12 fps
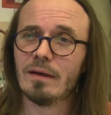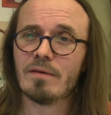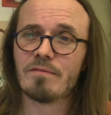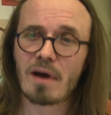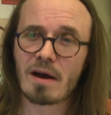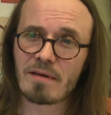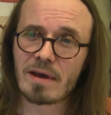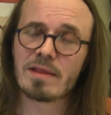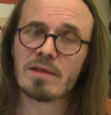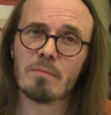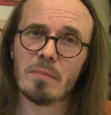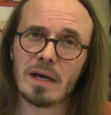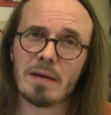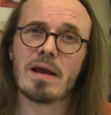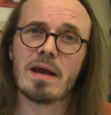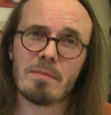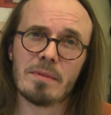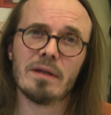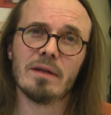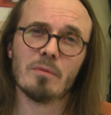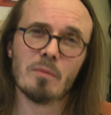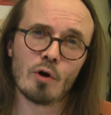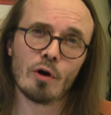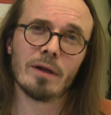5 a.m. in the
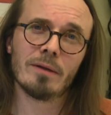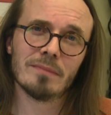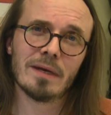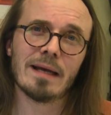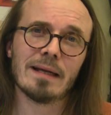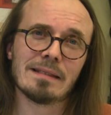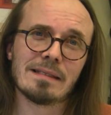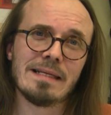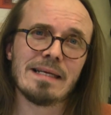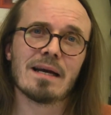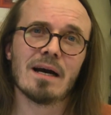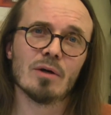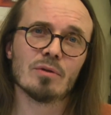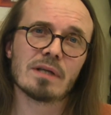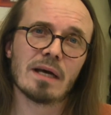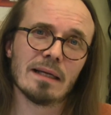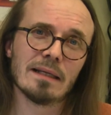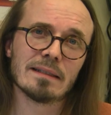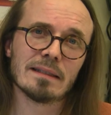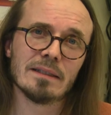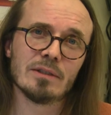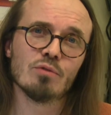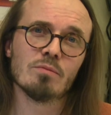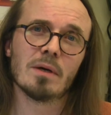morning. and sneak out silently,
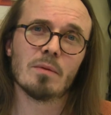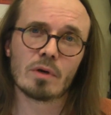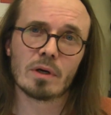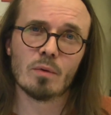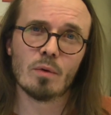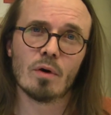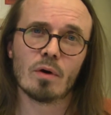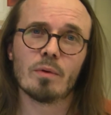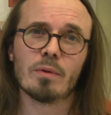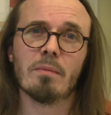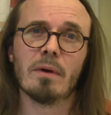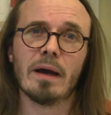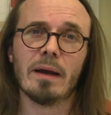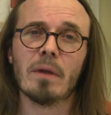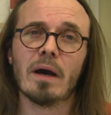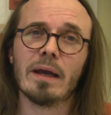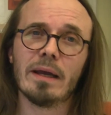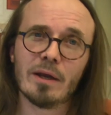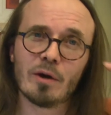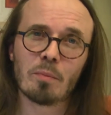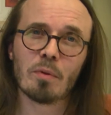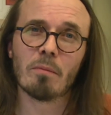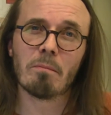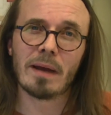do my morning walk with my
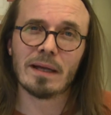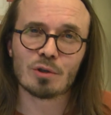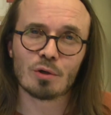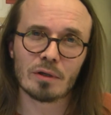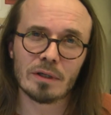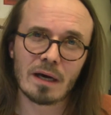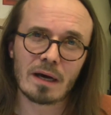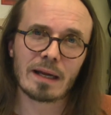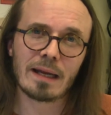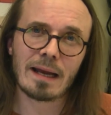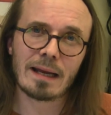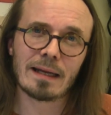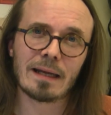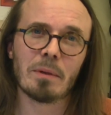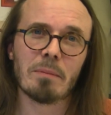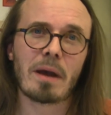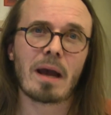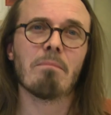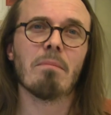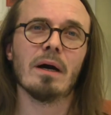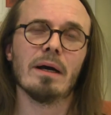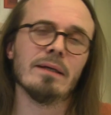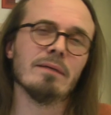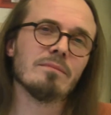earpod mentor Jari, and be back
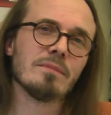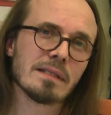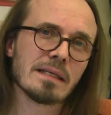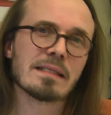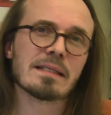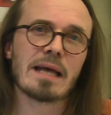by 6